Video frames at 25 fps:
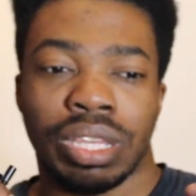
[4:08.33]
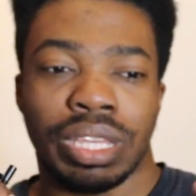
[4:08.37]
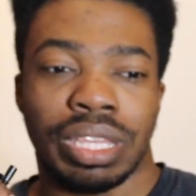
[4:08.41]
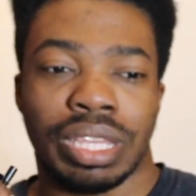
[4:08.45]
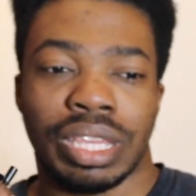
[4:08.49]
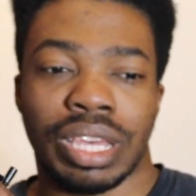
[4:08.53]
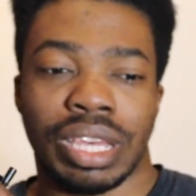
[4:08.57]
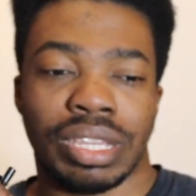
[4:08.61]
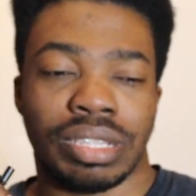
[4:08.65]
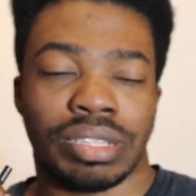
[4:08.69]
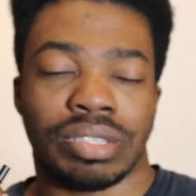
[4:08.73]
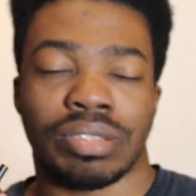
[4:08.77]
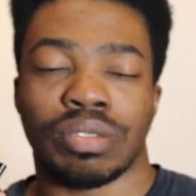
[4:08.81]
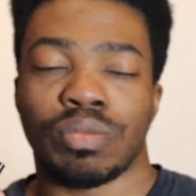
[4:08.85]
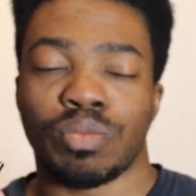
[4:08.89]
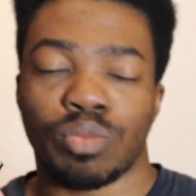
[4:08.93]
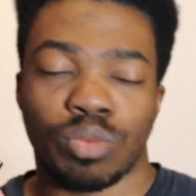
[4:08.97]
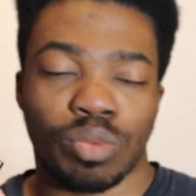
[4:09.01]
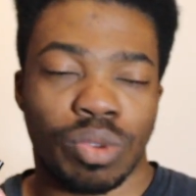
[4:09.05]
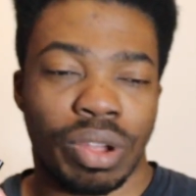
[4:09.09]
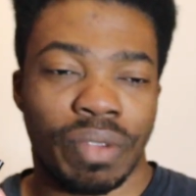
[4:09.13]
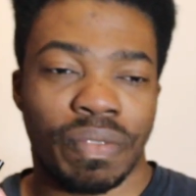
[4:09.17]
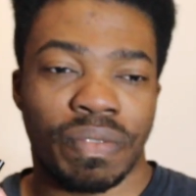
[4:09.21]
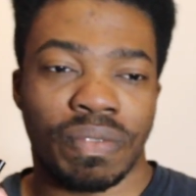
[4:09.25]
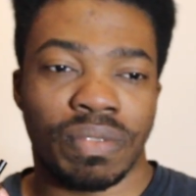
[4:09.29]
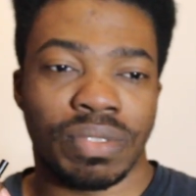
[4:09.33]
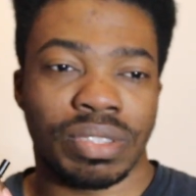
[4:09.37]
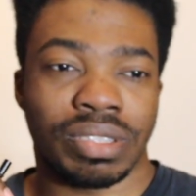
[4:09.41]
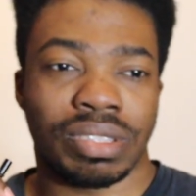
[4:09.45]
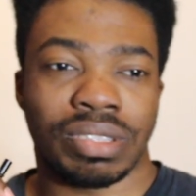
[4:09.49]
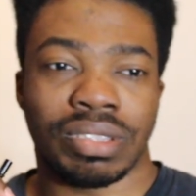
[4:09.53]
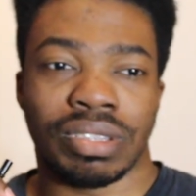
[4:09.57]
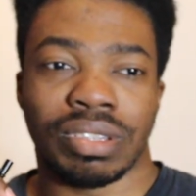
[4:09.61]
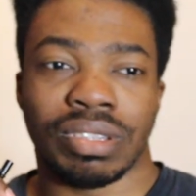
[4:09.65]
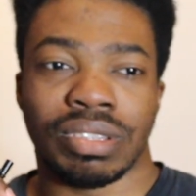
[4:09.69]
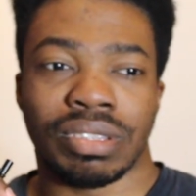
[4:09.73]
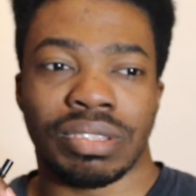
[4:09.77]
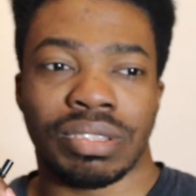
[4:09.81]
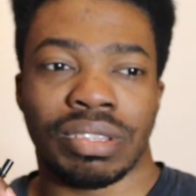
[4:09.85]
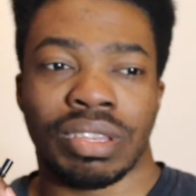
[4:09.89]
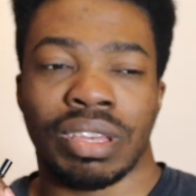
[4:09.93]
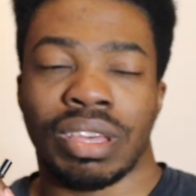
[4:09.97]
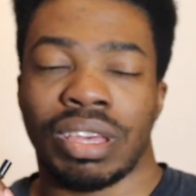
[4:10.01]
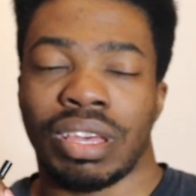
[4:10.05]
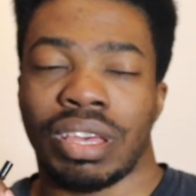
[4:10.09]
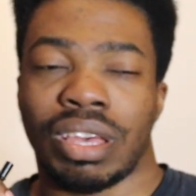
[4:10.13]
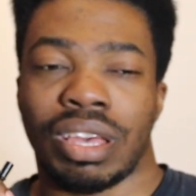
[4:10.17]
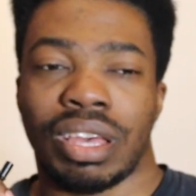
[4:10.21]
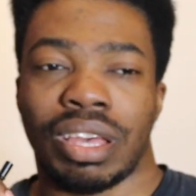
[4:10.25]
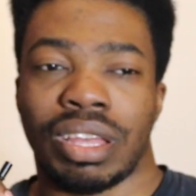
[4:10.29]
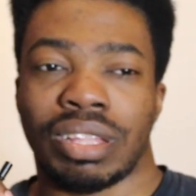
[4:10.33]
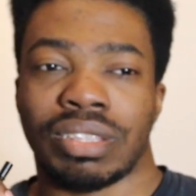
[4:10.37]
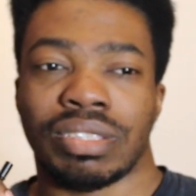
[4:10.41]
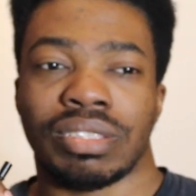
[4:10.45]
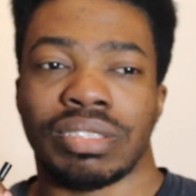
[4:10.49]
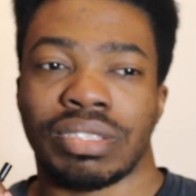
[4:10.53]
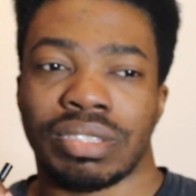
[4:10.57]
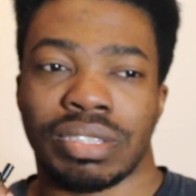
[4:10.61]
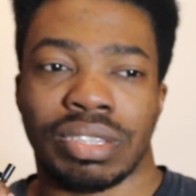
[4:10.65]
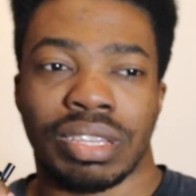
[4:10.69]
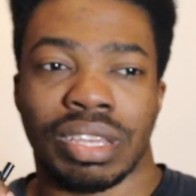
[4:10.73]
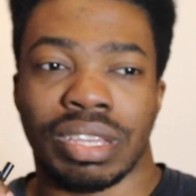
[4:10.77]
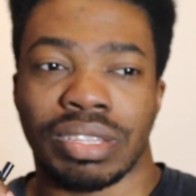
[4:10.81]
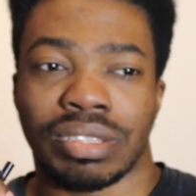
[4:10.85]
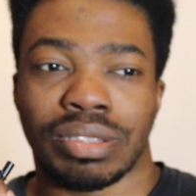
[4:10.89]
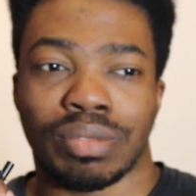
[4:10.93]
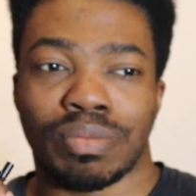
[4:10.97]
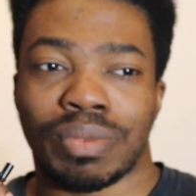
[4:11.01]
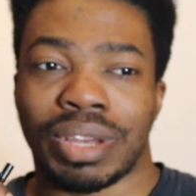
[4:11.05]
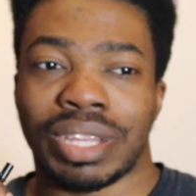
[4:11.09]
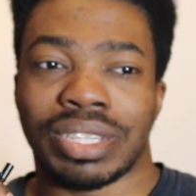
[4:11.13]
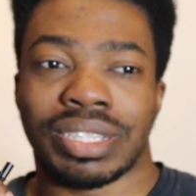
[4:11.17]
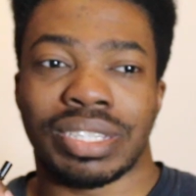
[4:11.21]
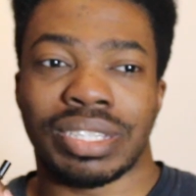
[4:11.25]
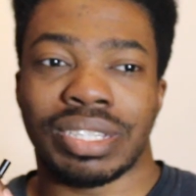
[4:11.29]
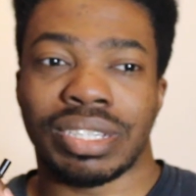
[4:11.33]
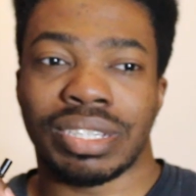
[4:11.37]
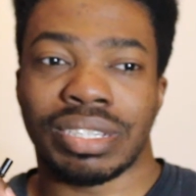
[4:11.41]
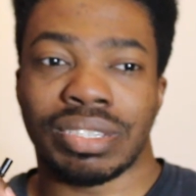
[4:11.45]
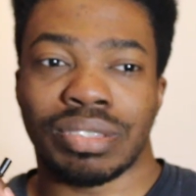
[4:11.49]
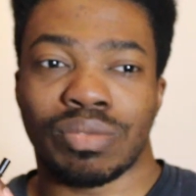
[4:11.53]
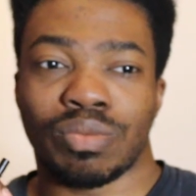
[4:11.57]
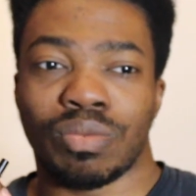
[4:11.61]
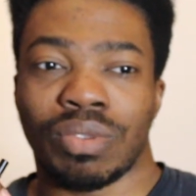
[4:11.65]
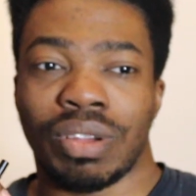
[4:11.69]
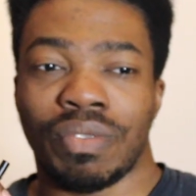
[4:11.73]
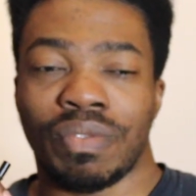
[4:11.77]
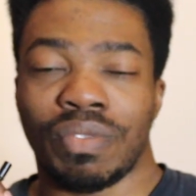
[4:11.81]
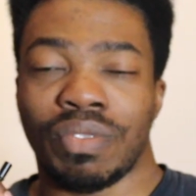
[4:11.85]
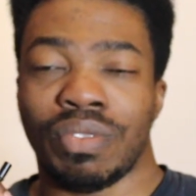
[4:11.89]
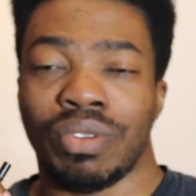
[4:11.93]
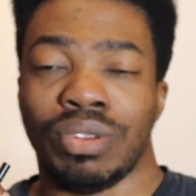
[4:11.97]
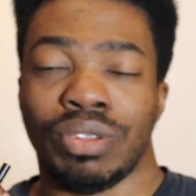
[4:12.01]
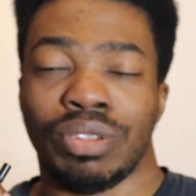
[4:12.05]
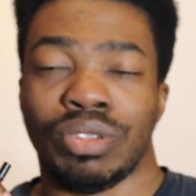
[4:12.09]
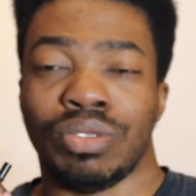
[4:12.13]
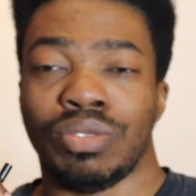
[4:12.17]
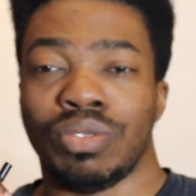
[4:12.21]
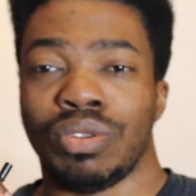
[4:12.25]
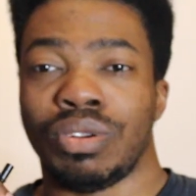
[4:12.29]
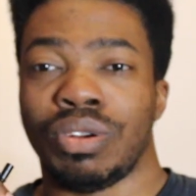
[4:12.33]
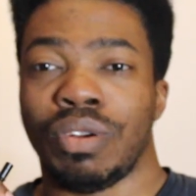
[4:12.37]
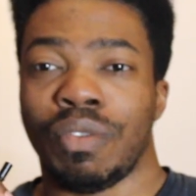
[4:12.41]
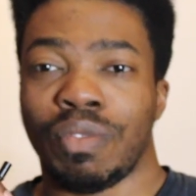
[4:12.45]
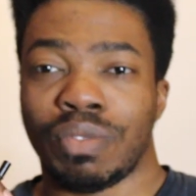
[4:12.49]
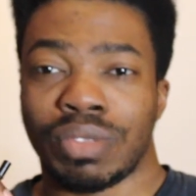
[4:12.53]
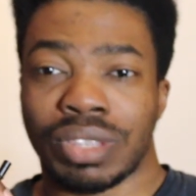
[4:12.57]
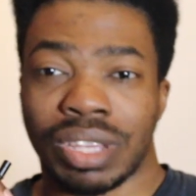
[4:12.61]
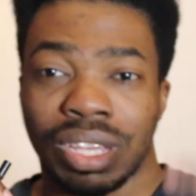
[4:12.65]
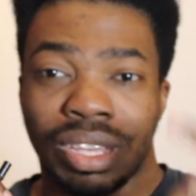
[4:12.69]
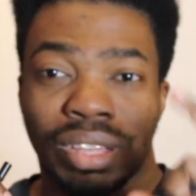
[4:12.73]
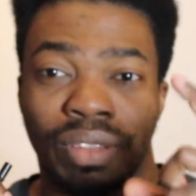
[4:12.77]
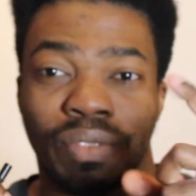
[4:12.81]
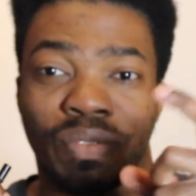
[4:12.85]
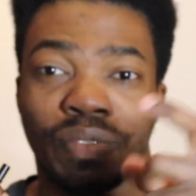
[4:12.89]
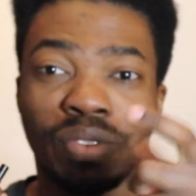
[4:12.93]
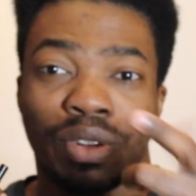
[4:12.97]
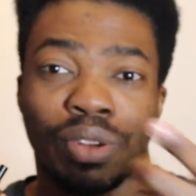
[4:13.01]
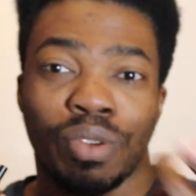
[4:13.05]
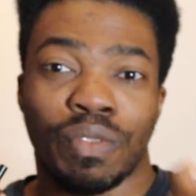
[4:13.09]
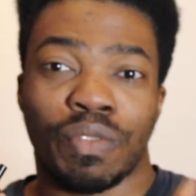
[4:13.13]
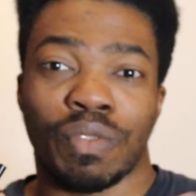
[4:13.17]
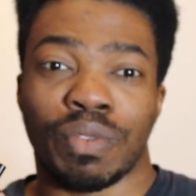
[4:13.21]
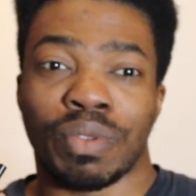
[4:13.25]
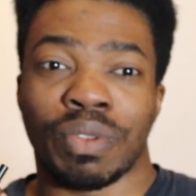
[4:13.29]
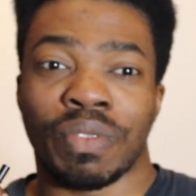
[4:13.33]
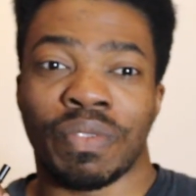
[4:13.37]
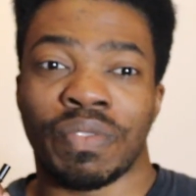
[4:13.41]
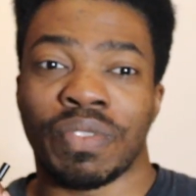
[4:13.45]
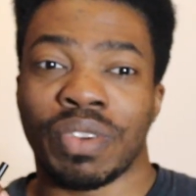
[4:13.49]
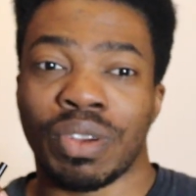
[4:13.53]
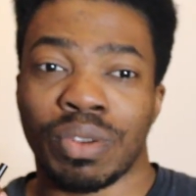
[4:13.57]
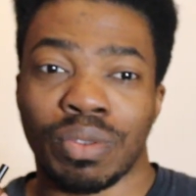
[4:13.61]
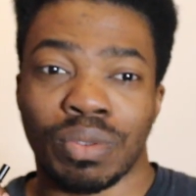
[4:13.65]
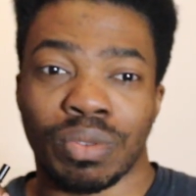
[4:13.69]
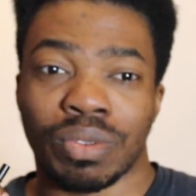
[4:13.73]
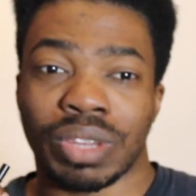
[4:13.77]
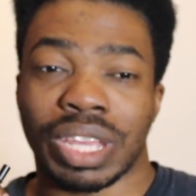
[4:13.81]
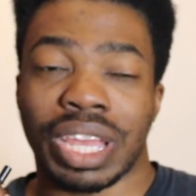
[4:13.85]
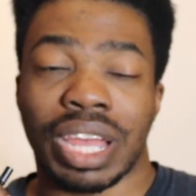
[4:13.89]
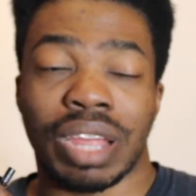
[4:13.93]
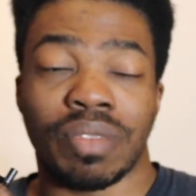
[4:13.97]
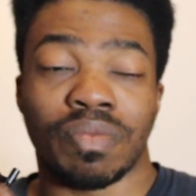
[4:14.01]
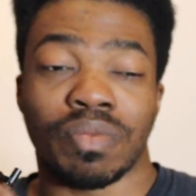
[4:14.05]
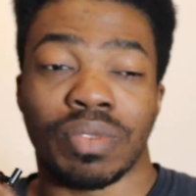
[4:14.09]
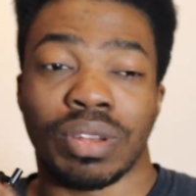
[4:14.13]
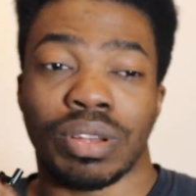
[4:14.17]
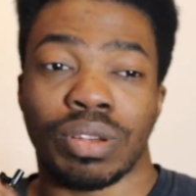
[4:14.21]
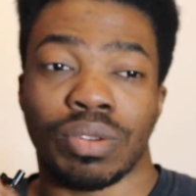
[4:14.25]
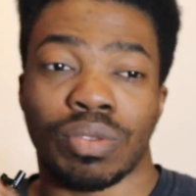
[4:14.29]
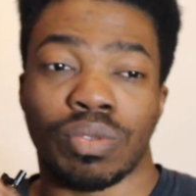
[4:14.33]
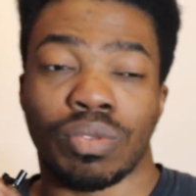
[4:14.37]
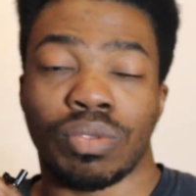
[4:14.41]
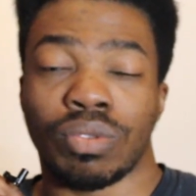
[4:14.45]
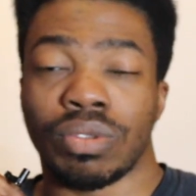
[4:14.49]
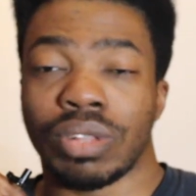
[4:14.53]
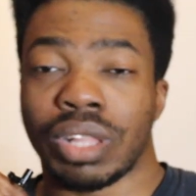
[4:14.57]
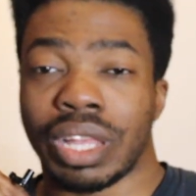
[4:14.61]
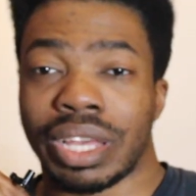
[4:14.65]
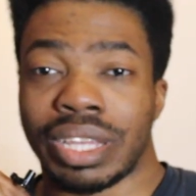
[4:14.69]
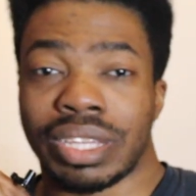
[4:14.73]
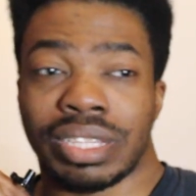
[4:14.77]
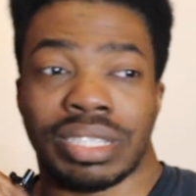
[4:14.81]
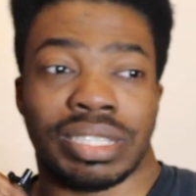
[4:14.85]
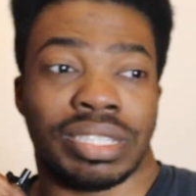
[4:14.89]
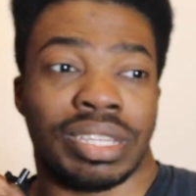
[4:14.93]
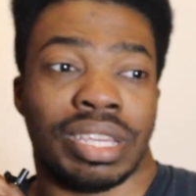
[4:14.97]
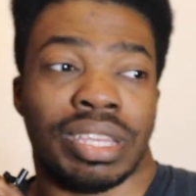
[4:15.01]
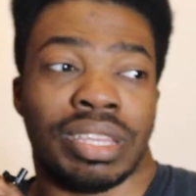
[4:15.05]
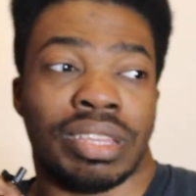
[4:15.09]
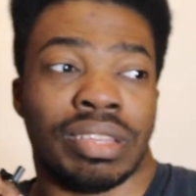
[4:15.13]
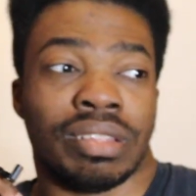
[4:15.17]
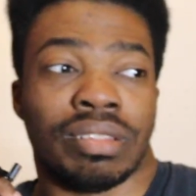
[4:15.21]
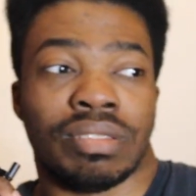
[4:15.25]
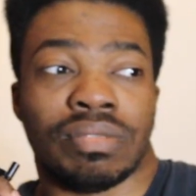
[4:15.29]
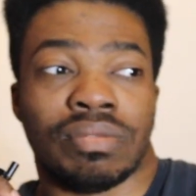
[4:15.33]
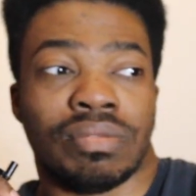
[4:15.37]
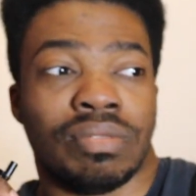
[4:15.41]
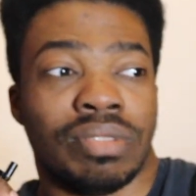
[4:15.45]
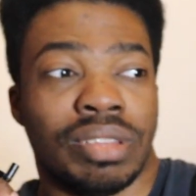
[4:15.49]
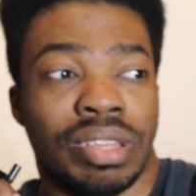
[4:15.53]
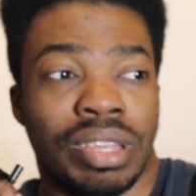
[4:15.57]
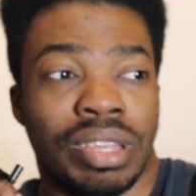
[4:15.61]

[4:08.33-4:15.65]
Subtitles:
get some references and get some ideas, whether you're taking a photo from your phone or camera, or like getting